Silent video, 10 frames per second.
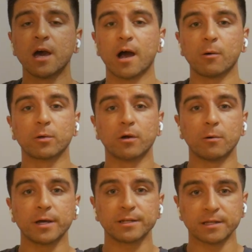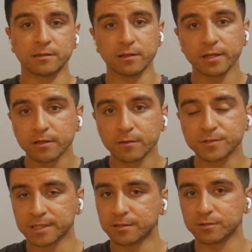I will go ahead and link
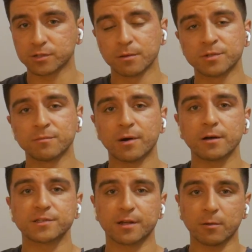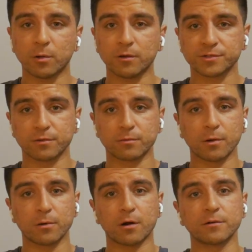those in the description box and I will also
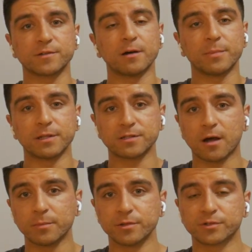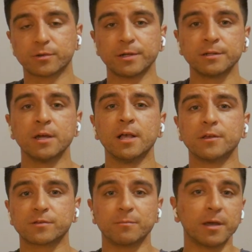throw cards up at the top of the screen
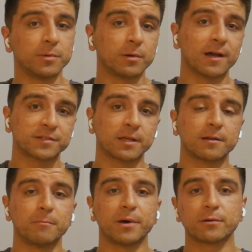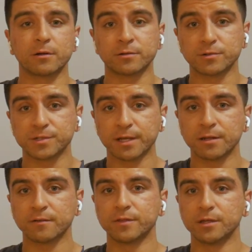so maybe you guys can get a better
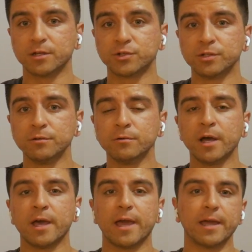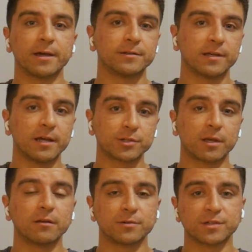understanding of the issue and
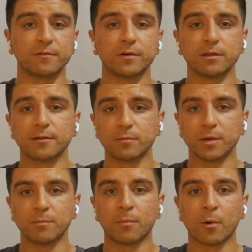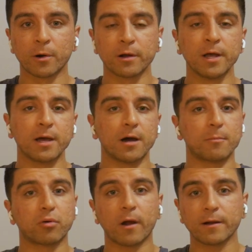educate yourself a little bit more uh,
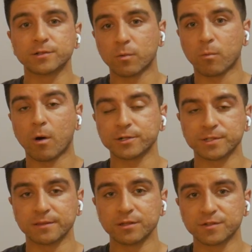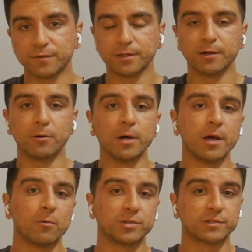prior to watching this video,
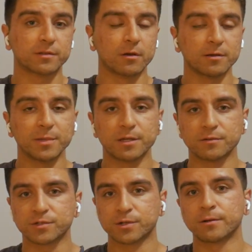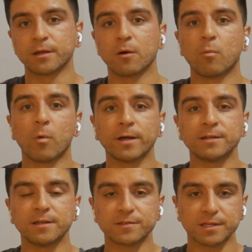which is going to be concerning
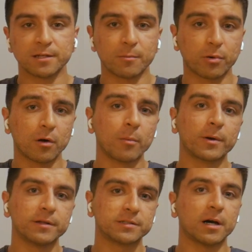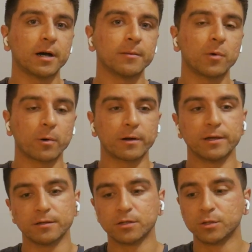when is an appropriate time or
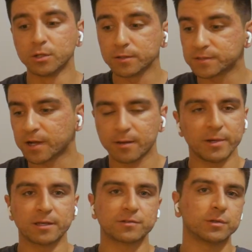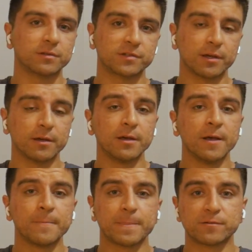a good time, I guess you could say,
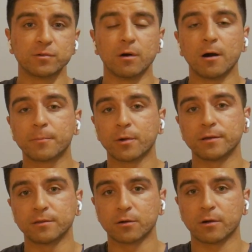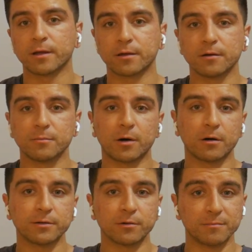to upgrade the crank hub
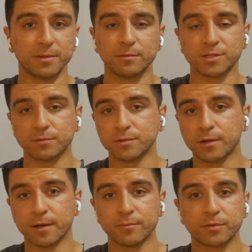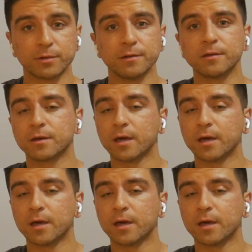on your BMW M3,